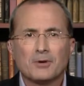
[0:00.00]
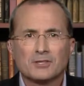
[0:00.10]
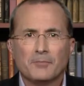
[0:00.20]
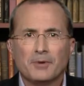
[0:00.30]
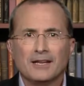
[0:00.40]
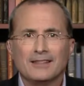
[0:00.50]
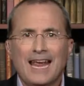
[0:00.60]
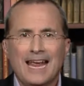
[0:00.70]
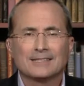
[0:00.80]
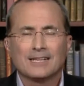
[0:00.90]
members have been in
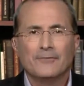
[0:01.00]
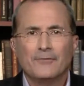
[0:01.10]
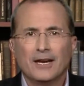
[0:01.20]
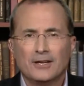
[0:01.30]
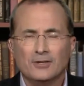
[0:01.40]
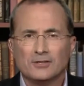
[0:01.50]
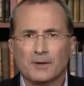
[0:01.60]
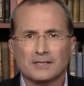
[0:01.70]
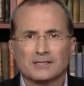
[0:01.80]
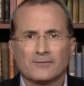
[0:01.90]
the anti-fake news
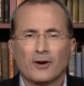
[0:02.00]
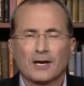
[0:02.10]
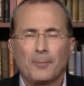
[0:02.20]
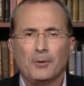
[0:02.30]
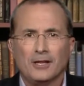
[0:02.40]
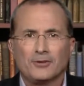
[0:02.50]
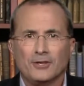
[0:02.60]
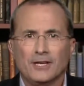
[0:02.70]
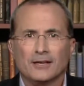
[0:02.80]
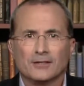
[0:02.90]
business for a couple
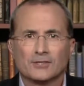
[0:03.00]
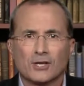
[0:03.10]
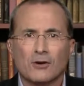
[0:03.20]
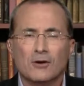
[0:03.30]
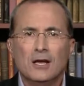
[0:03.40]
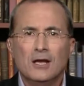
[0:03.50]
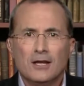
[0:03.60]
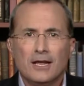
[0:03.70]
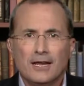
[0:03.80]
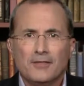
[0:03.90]
hundred years, so
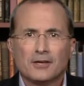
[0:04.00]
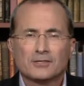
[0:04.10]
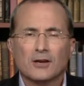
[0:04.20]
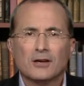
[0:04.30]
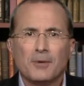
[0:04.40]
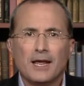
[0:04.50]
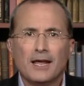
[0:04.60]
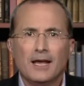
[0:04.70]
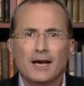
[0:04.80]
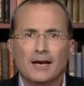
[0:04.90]
eh, there's going to be